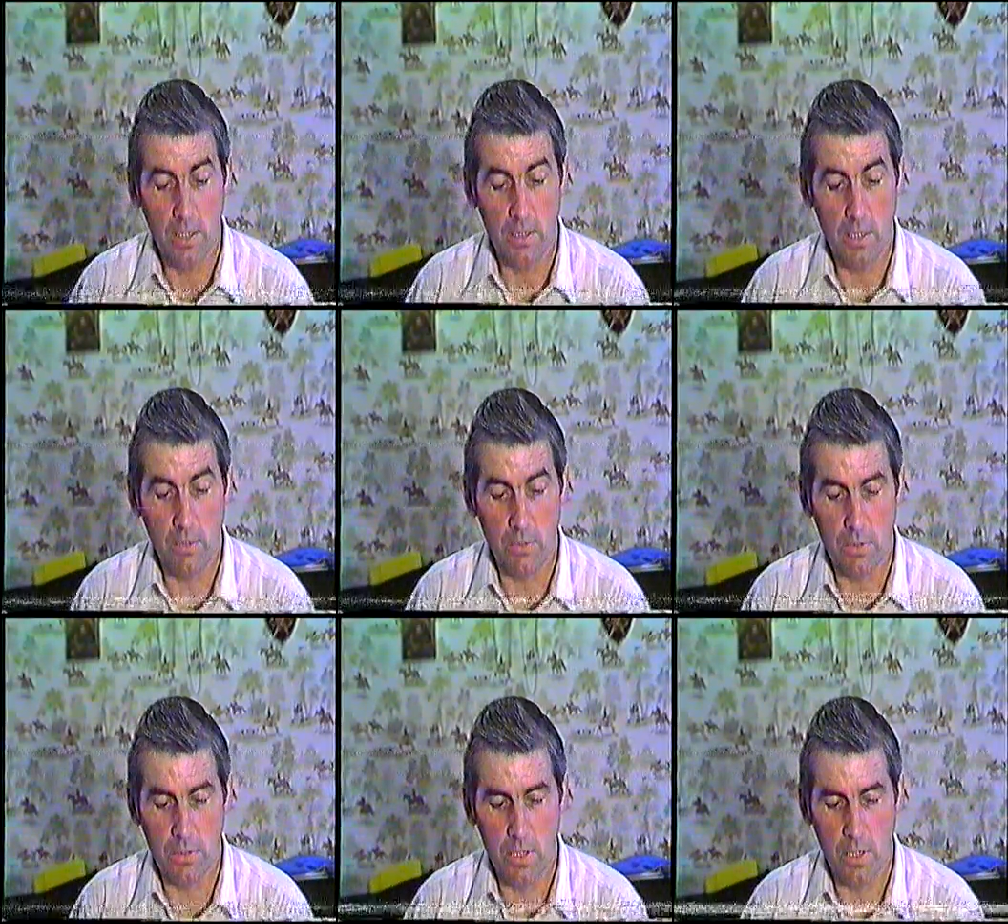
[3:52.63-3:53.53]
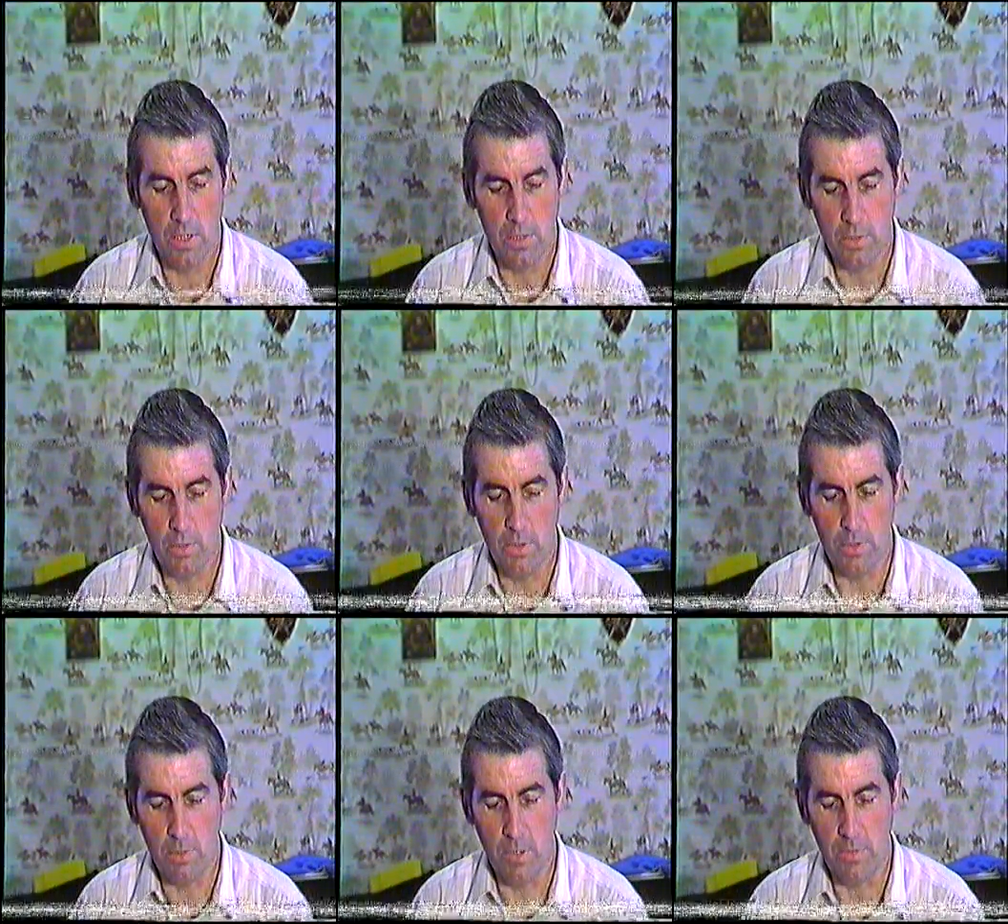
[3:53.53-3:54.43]
The hours, school
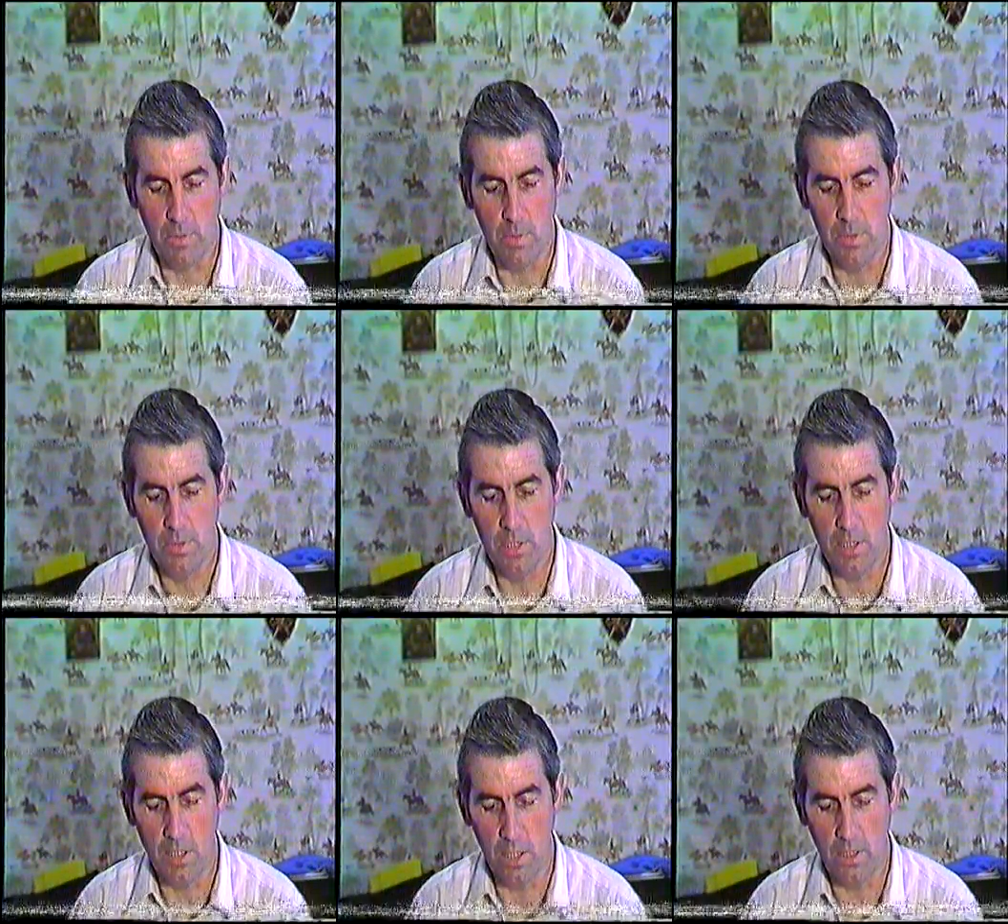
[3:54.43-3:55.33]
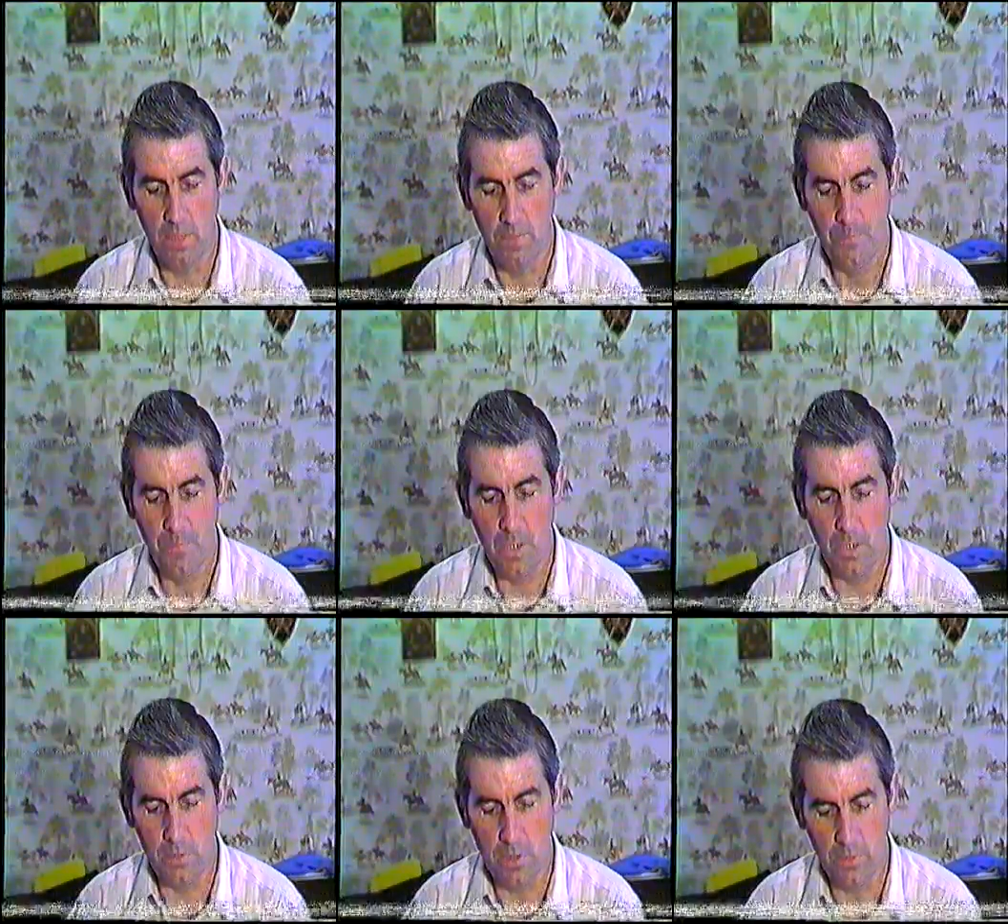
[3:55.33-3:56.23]
hours were from 10 o'clock
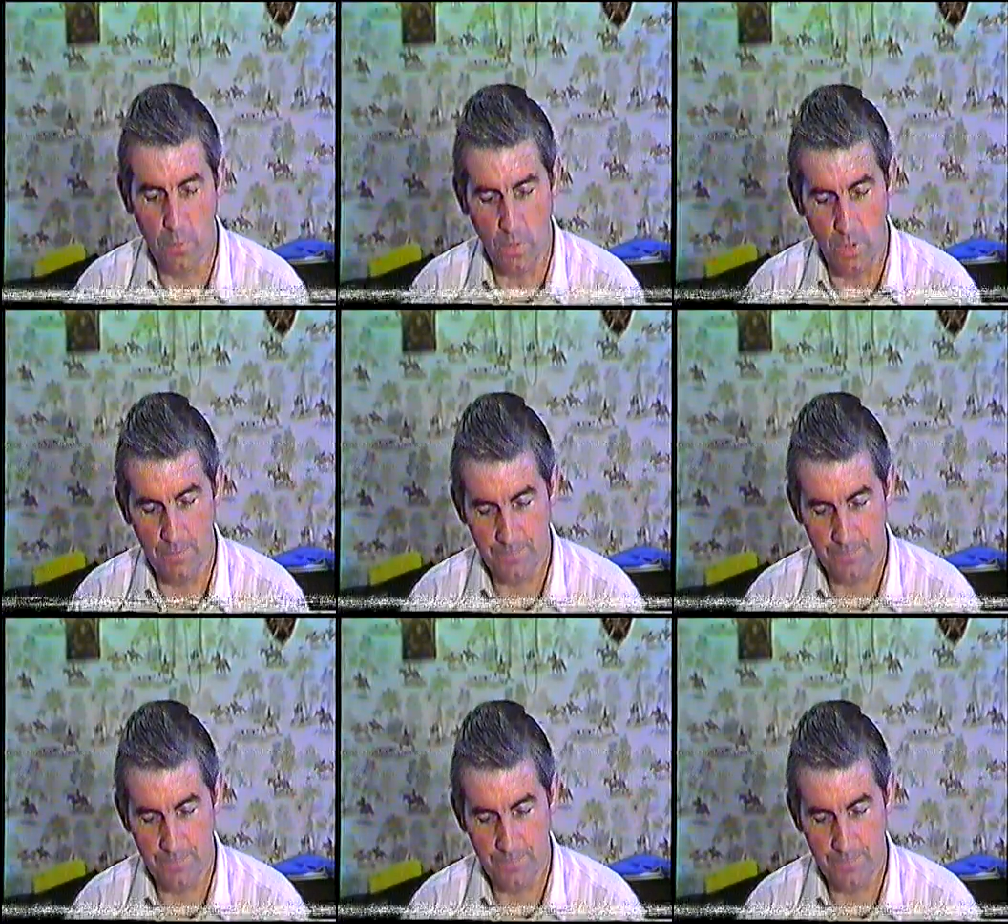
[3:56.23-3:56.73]
until 4.